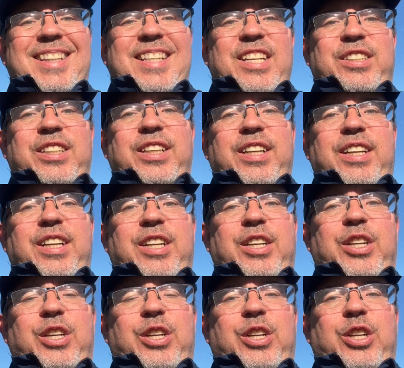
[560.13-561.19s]
Listen,
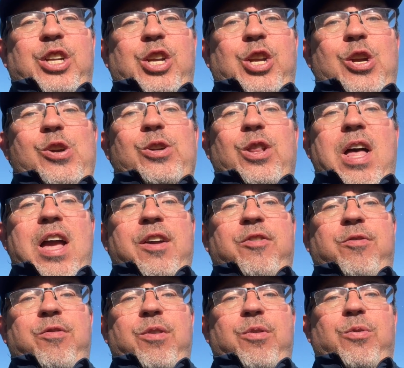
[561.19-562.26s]
your
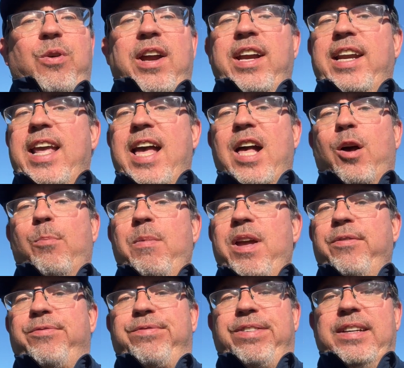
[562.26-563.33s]
life right now
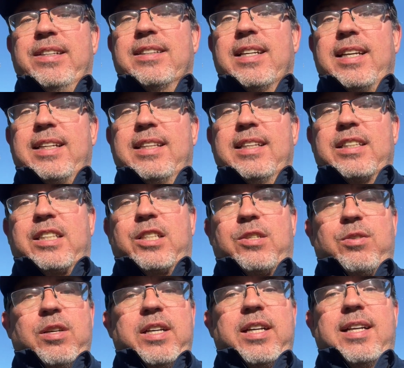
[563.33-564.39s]
may feel like this
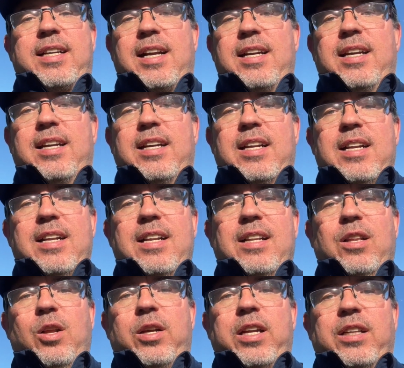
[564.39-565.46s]
tree, kind of
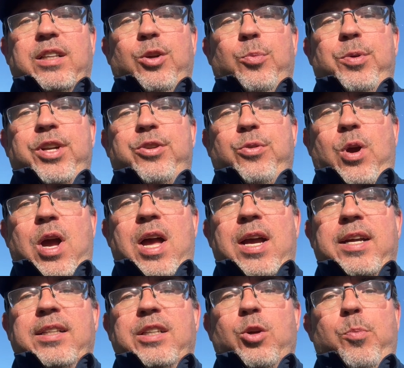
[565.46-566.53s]
looking a little bit
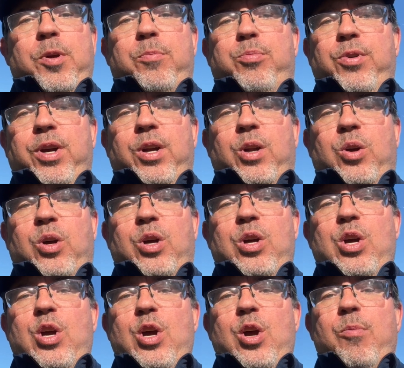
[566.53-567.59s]
dry, a little bit brittle.
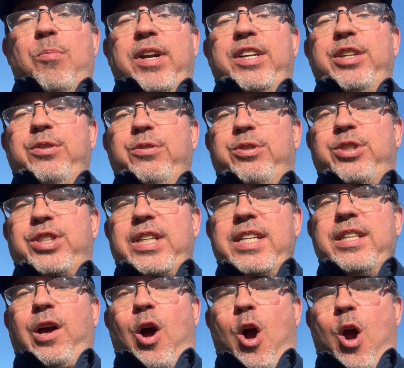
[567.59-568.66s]
But do you see
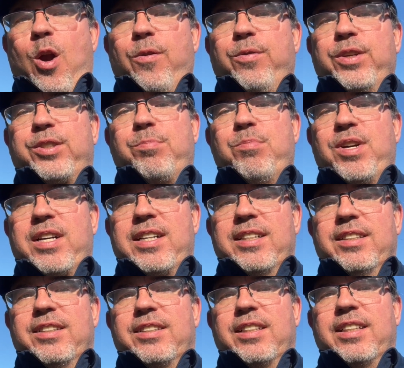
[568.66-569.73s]
the harvest
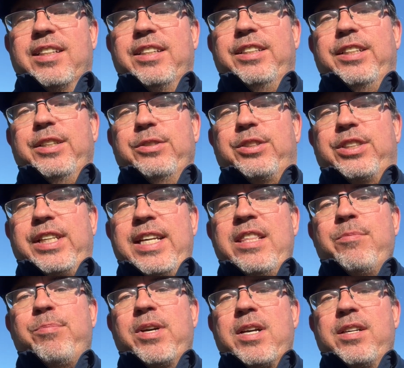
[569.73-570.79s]
buds? Do you see
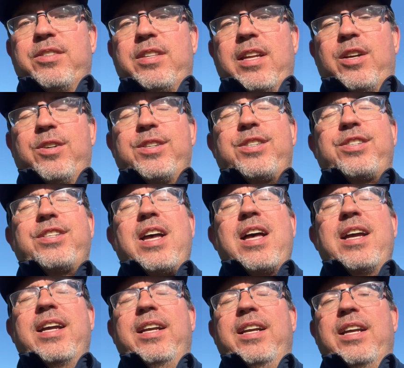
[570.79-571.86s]
the buds that are a
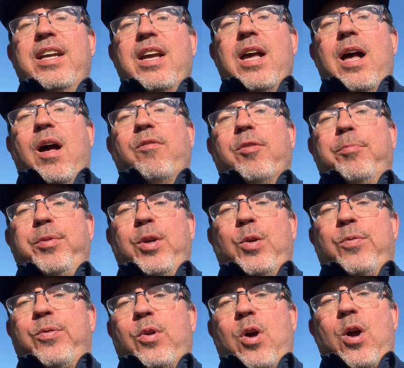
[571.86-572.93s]
sign of a
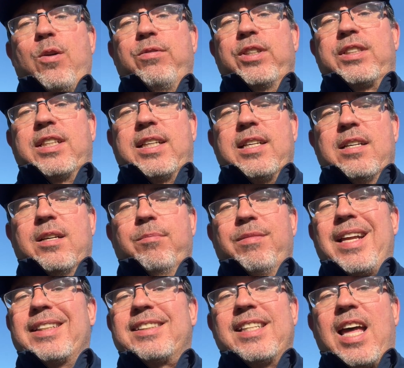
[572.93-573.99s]
beautiful harvest to come?
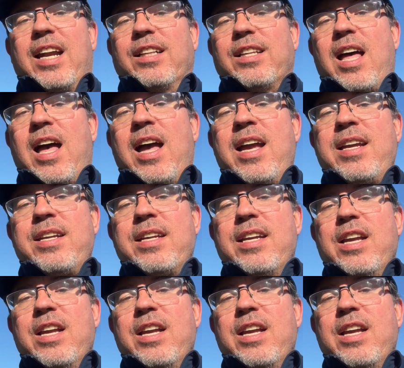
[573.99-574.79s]
That's not a lie.